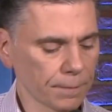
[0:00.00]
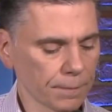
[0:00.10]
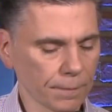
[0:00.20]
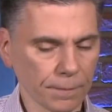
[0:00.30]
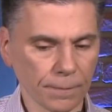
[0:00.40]

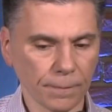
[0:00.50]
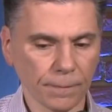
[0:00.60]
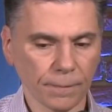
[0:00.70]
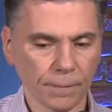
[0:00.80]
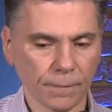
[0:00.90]

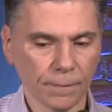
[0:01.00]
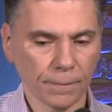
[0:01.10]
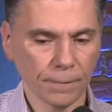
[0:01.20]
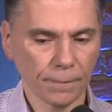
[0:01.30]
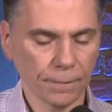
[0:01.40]

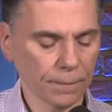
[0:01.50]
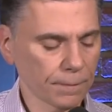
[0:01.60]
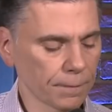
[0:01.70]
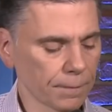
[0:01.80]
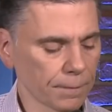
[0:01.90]

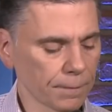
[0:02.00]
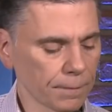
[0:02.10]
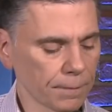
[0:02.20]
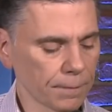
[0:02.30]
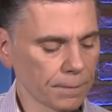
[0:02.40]

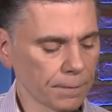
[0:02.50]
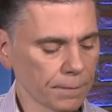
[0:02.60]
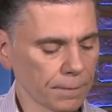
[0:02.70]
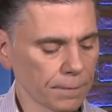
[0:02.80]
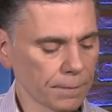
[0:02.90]

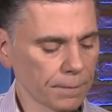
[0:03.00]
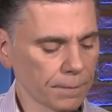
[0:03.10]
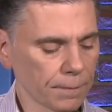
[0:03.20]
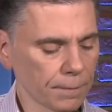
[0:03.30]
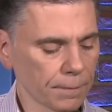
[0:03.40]

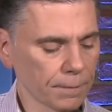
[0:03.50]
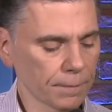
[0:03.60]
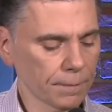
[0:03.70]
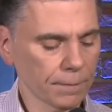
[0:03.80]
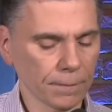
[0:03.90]
(silent)